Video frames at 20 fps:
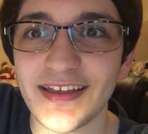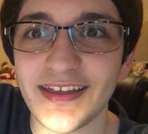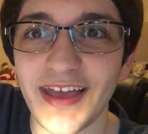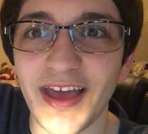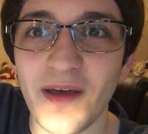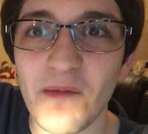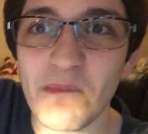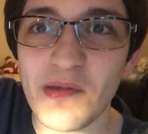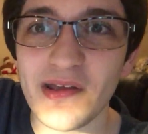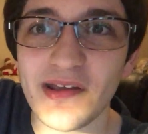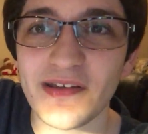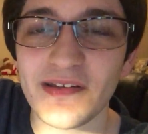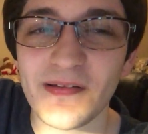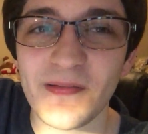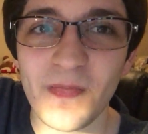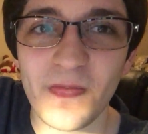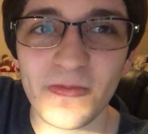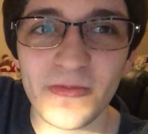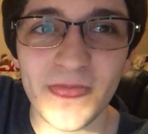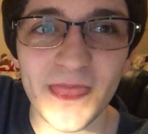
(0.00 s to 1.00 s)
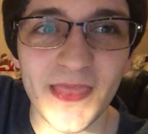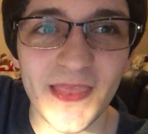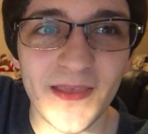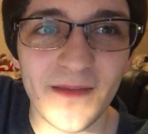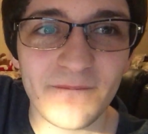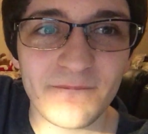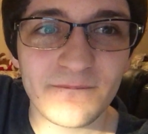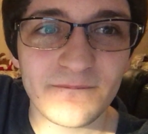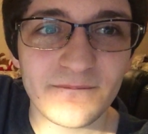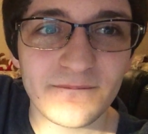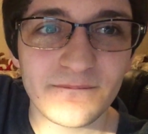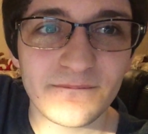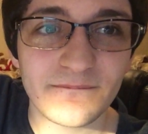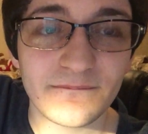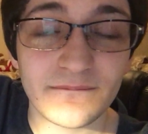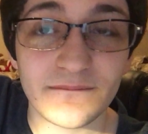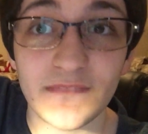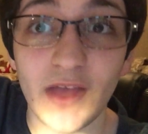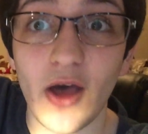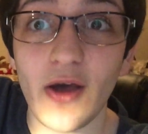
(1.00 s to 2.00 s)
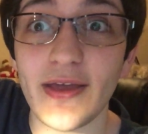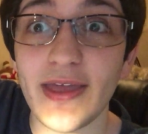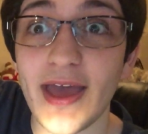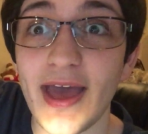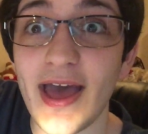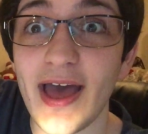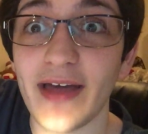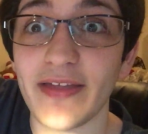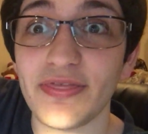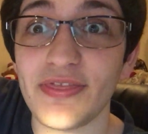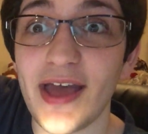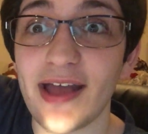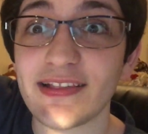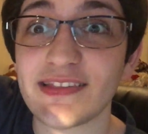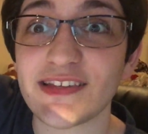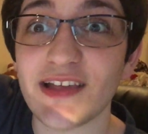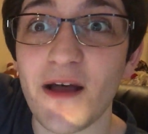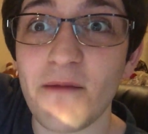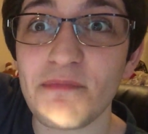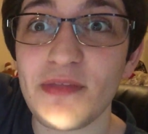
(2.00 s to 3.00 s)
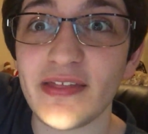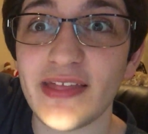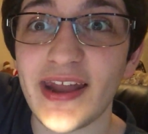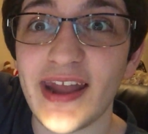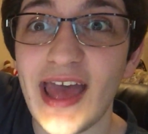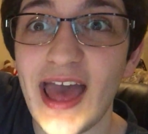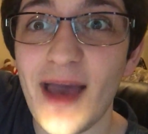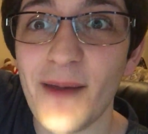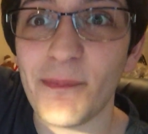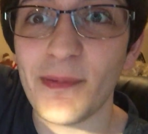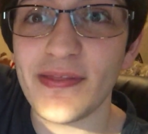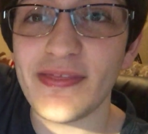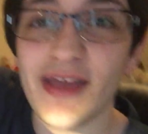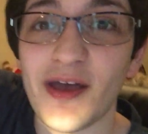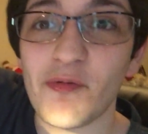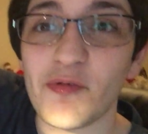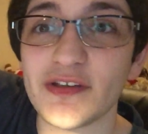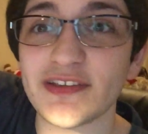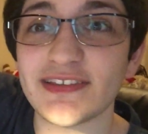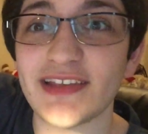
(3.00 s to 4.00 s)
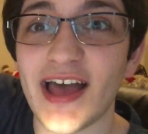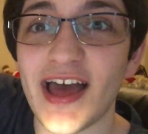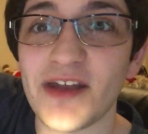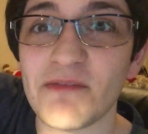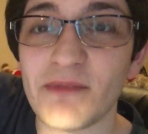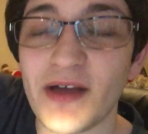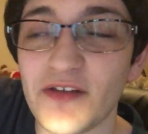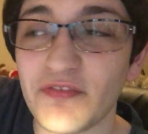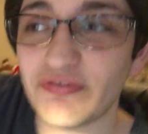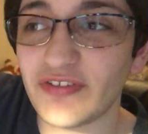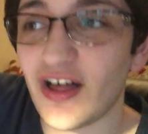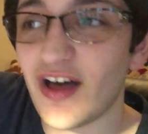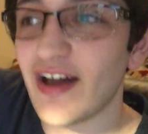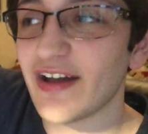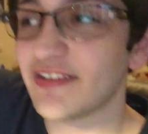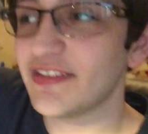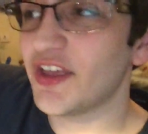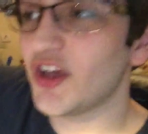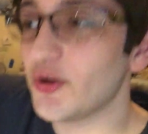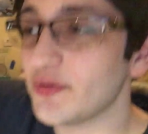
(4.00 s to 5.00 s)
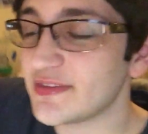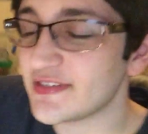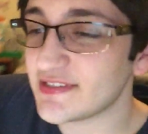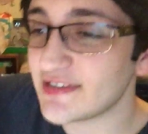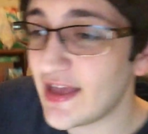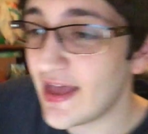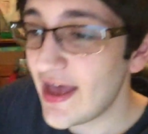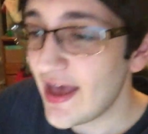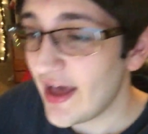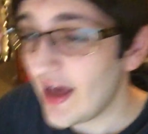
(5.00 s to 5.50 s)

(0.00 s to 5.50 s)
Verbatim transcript: Yeah. How we, Star Wars got delayed. Episode oh, eight. yeah. That's yeah. something that happened that was not in my vlog notes.